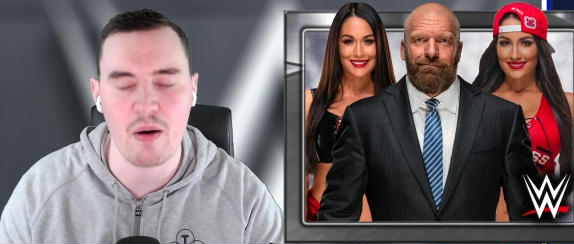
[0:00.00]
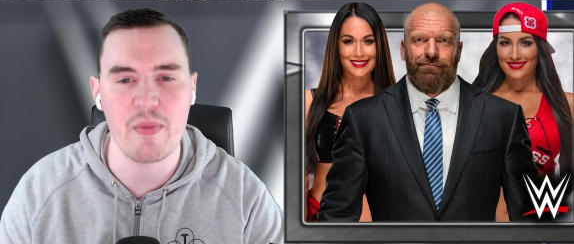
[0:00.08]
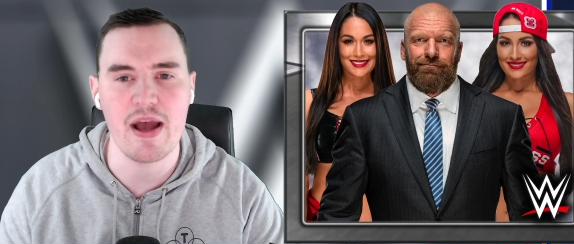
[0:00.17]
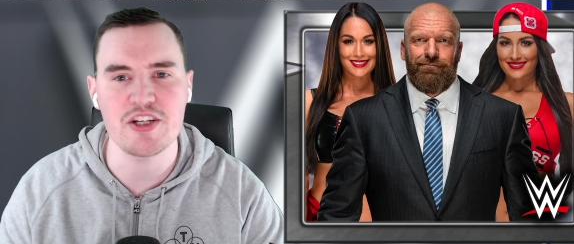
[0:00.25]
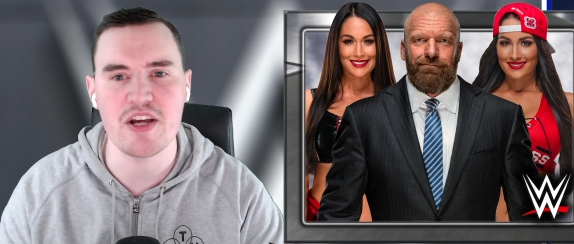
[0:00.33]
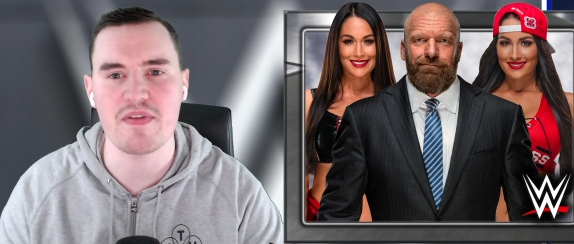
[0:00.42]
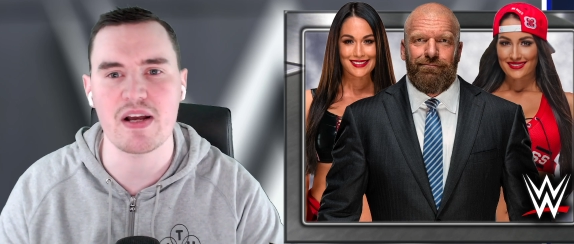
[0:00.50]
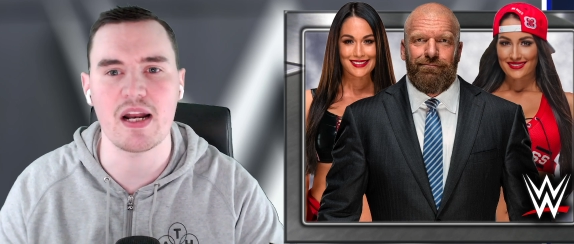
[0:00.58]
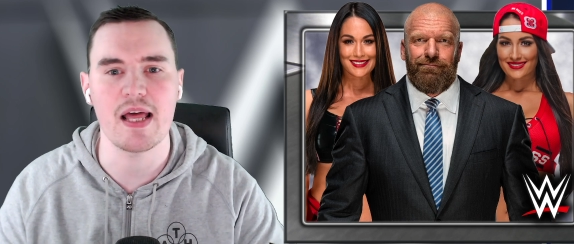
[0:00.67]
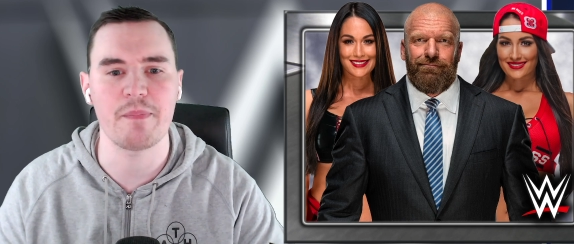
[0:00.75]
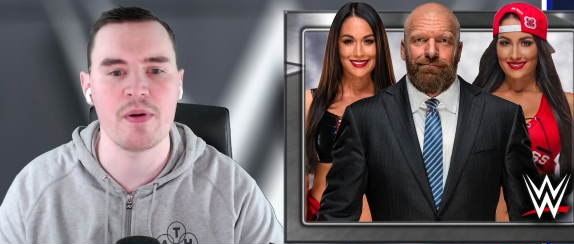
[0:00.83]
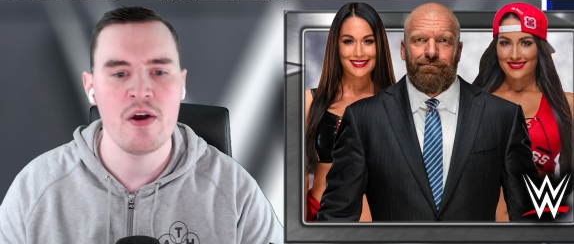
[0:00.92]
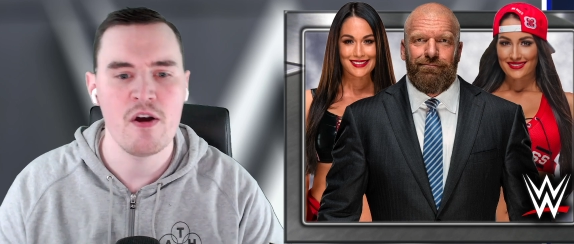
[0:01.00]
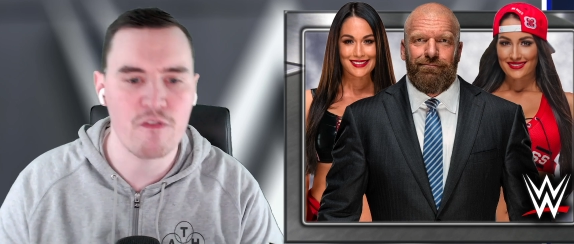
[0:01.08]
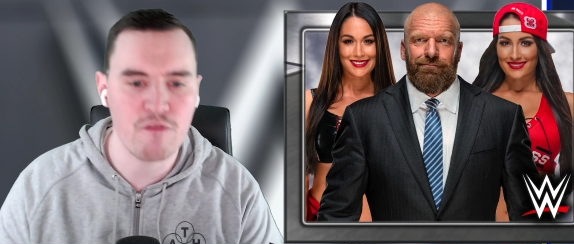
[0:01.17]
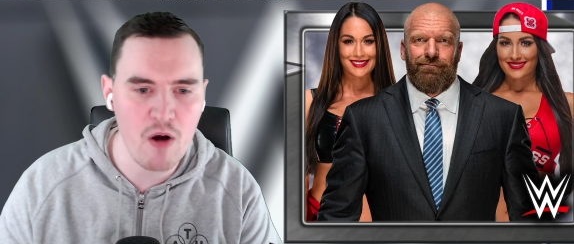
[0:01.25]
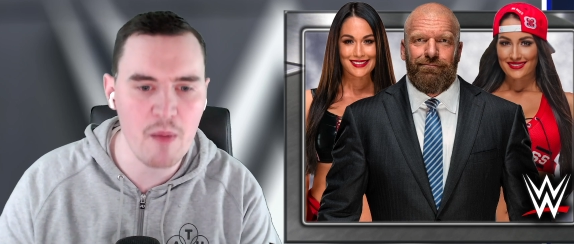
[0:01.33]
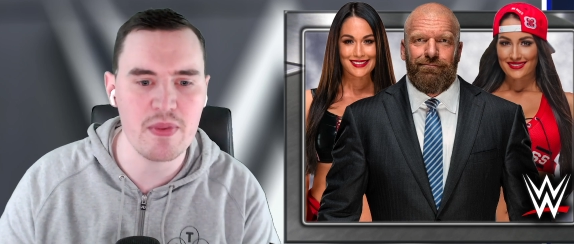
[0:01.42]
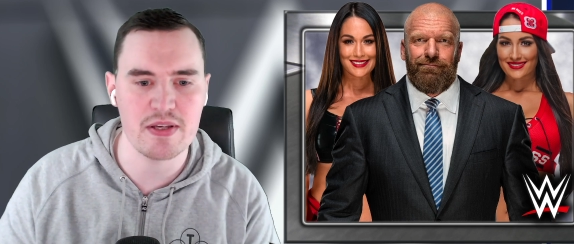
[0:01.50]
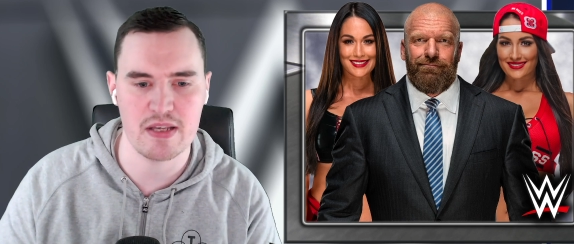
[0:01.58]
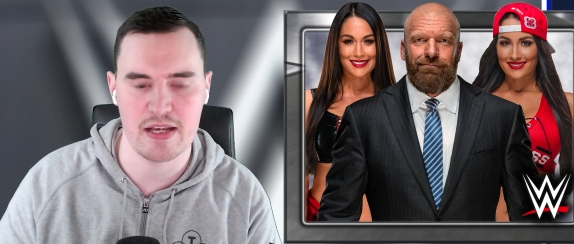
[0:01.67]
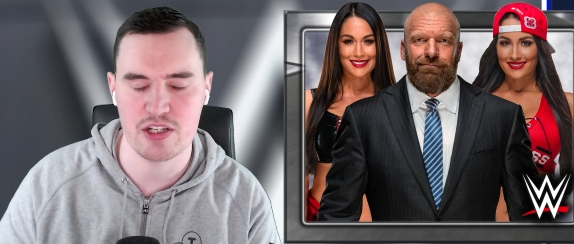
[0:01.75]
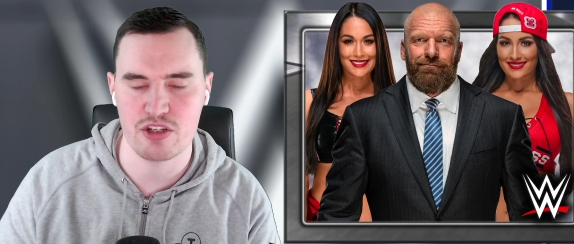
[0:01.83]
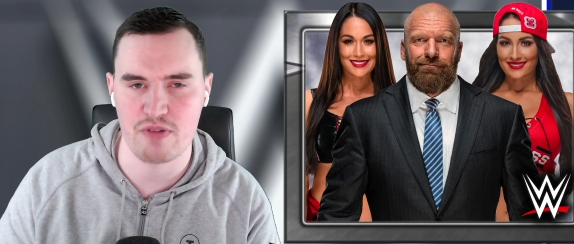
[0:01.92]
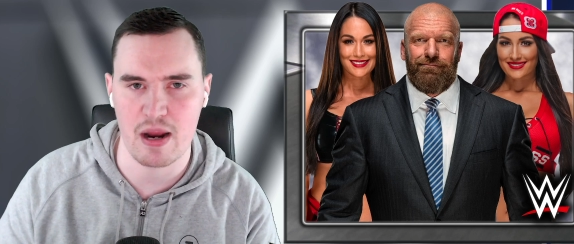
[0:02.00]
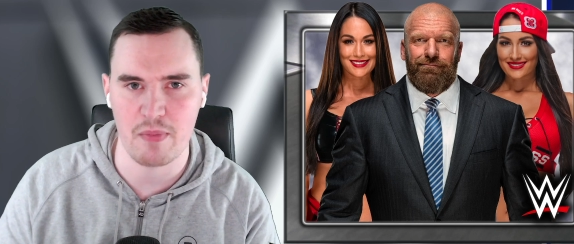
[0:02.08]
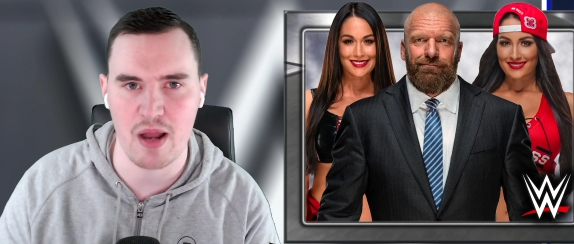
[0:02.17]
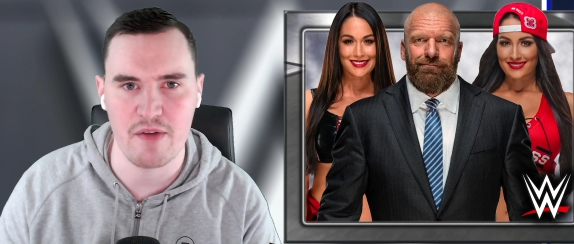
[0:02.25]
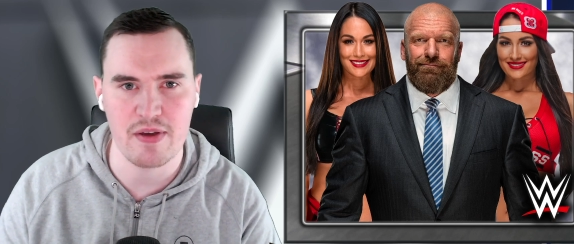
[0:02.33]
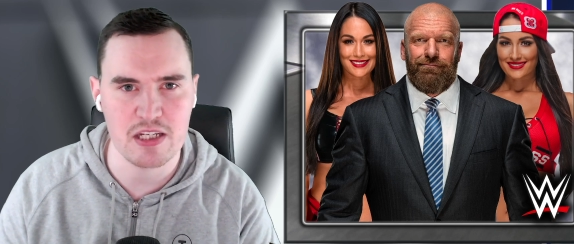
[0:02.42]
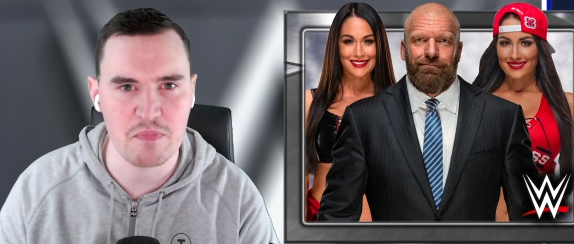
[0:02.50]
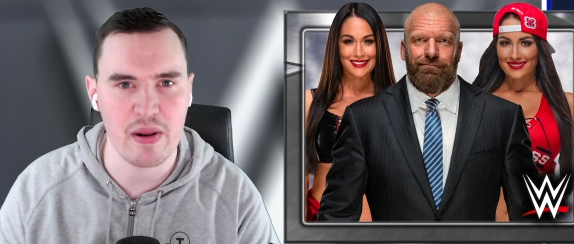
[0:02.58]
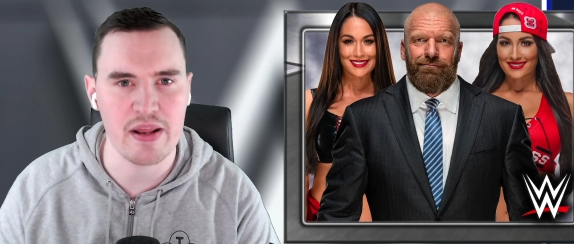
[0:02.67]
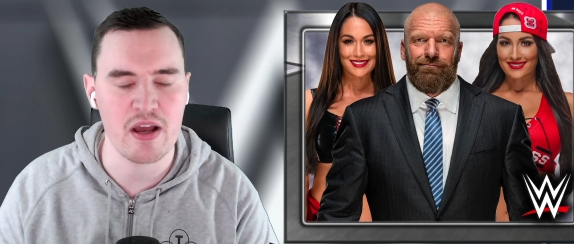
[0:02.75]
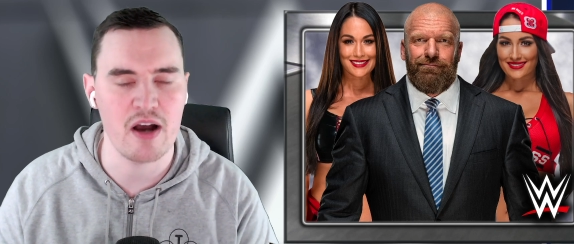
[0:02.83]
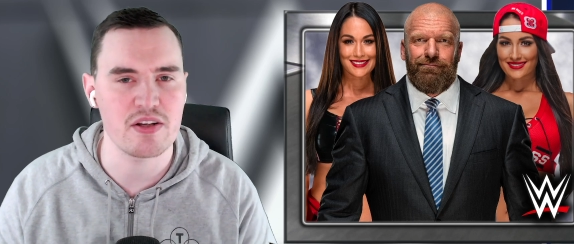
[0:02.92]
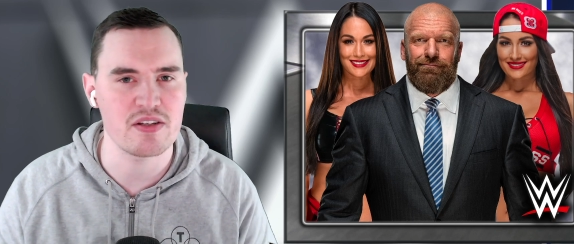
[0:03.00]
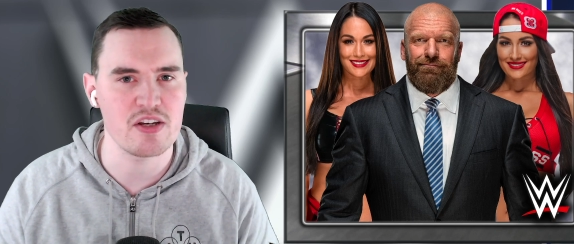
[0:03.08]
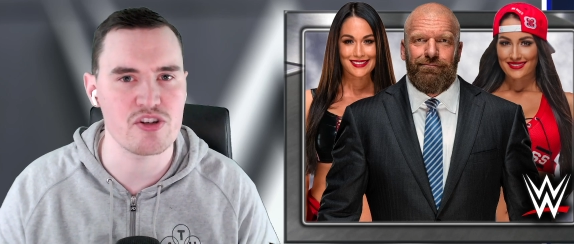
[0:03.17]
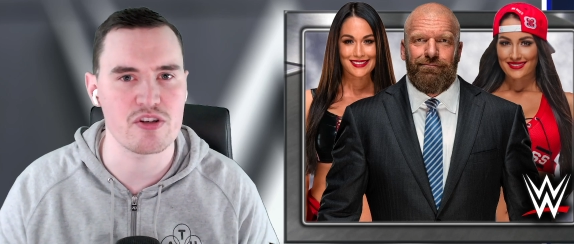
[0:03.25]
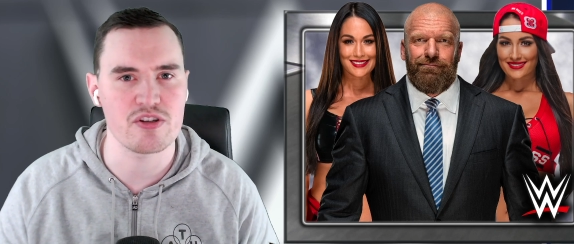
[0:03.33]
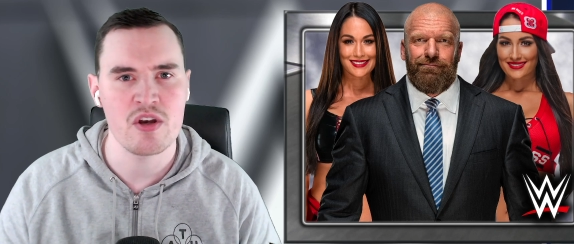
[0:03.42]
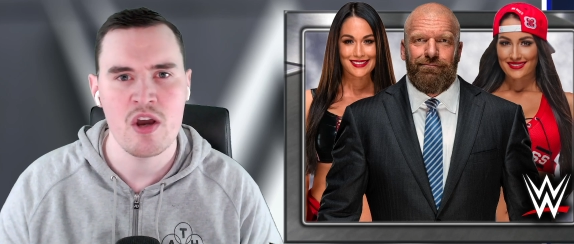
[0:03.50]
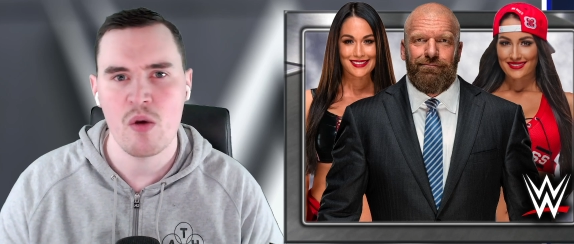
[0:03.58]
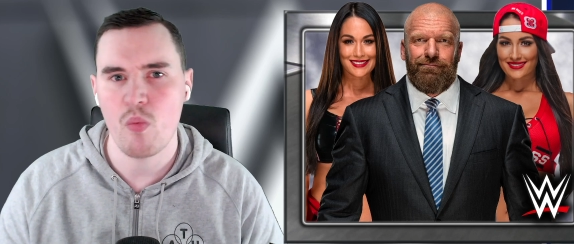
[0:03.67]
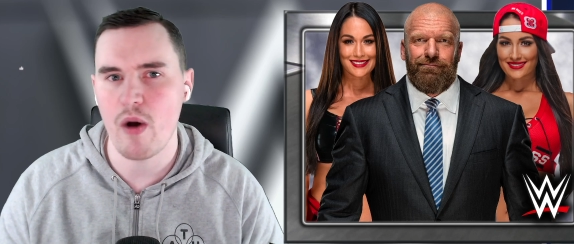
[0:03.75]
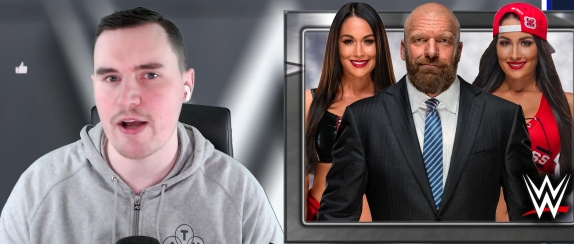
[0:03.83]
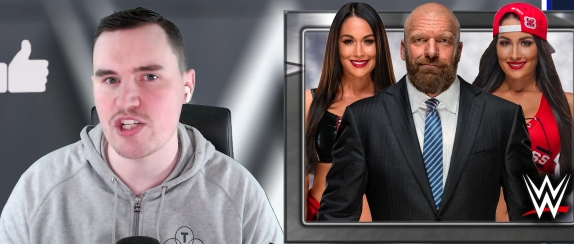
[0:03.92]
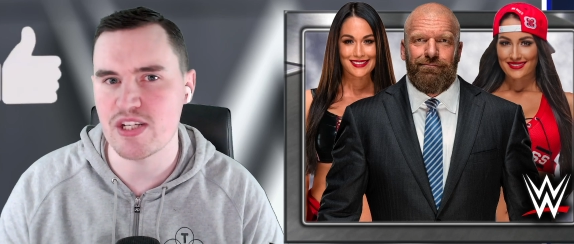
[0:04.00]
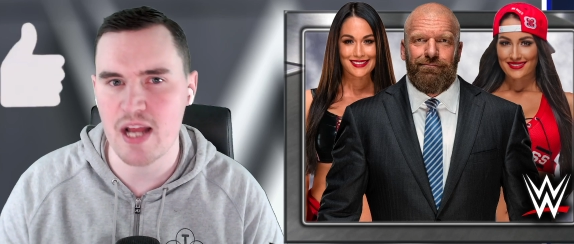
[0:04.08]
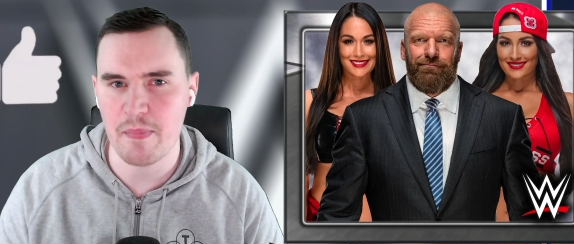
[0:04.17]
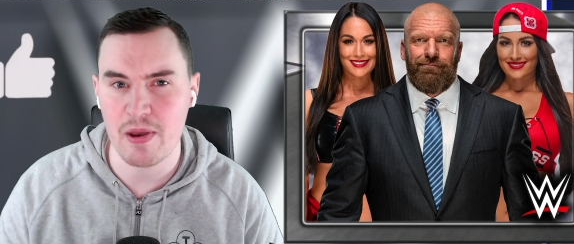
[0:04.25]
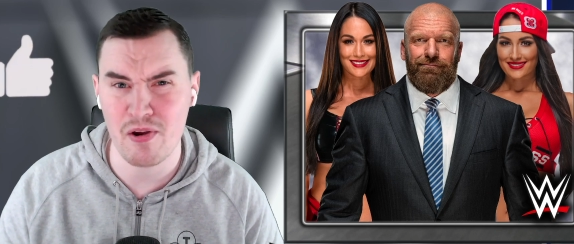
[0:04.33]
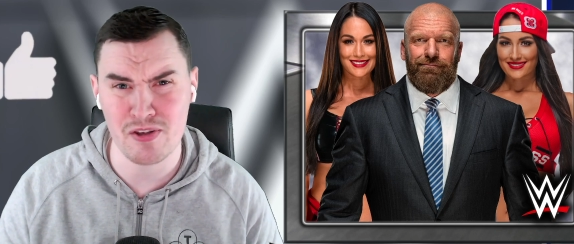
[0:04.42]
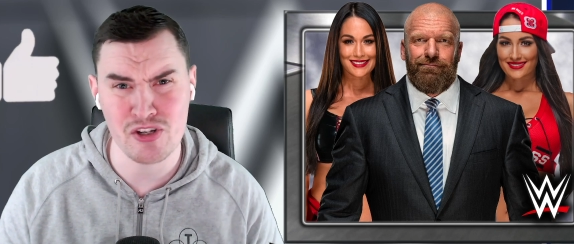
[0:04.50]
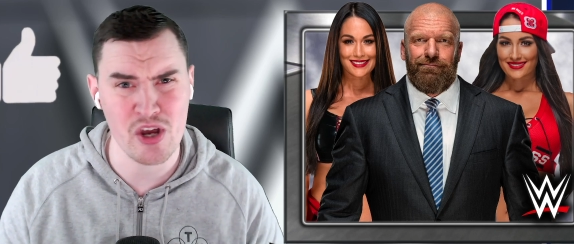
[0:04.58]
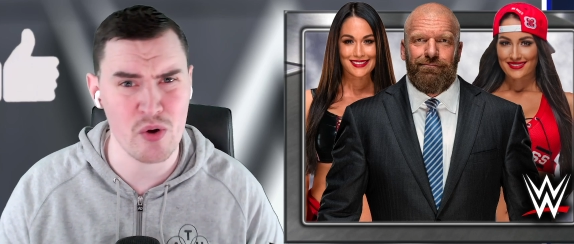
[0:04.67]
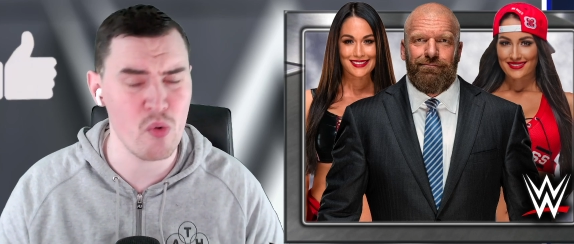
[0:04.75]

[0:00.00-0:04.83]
Speaker 1: We actually have a clip from this Instagram Live explaining her decisions why she didn't appear at the show,